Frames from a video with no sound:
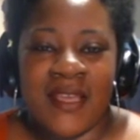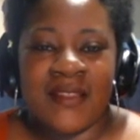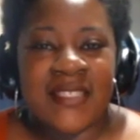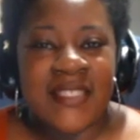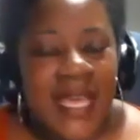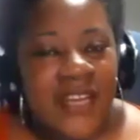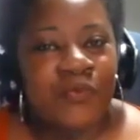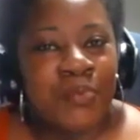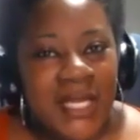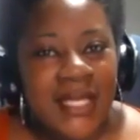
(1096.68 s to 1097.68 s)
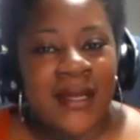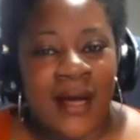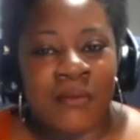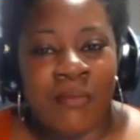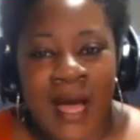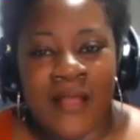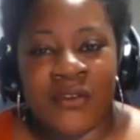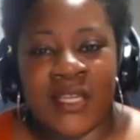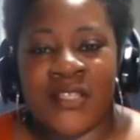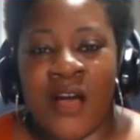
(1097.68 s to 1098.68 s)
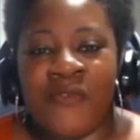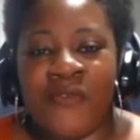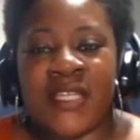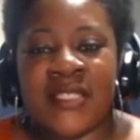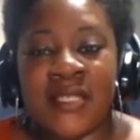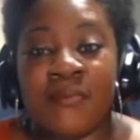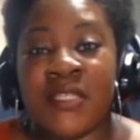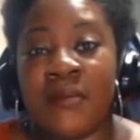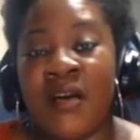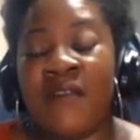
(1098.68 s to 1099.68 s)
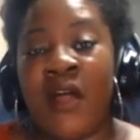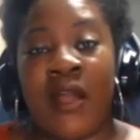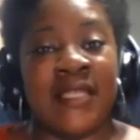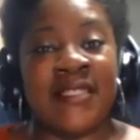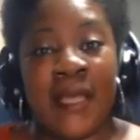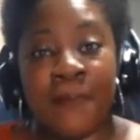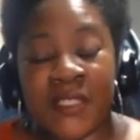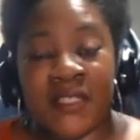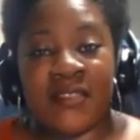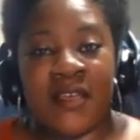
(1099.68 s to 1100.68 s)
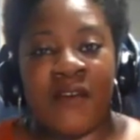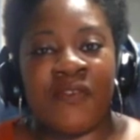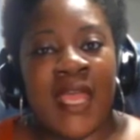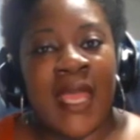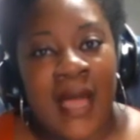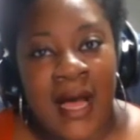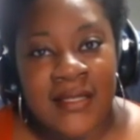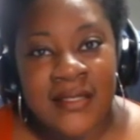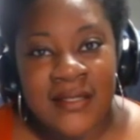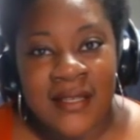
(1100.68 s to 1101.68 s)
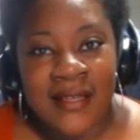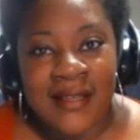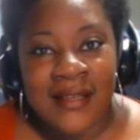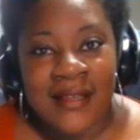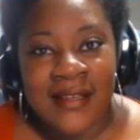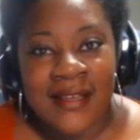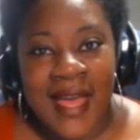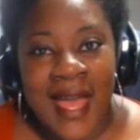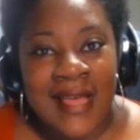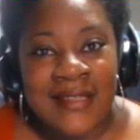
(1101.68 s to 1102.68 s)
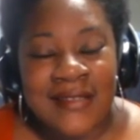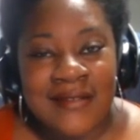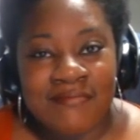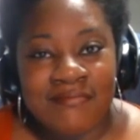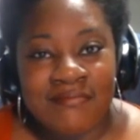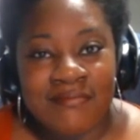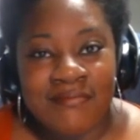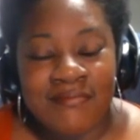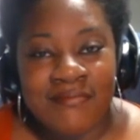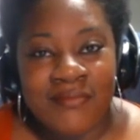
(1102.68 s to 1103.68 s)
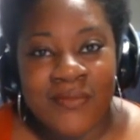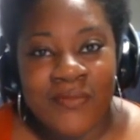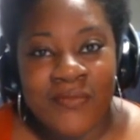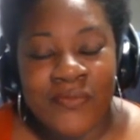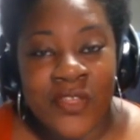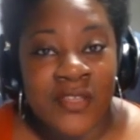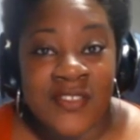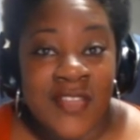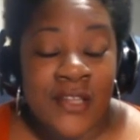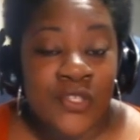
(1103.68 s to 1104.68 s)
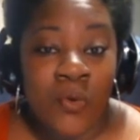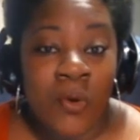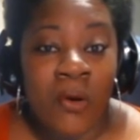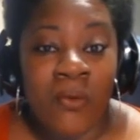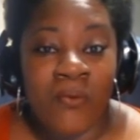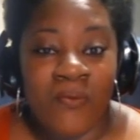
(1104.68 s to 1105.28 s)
The state of being unbothered is often a symptom of our acceptance of chaos as the status quo.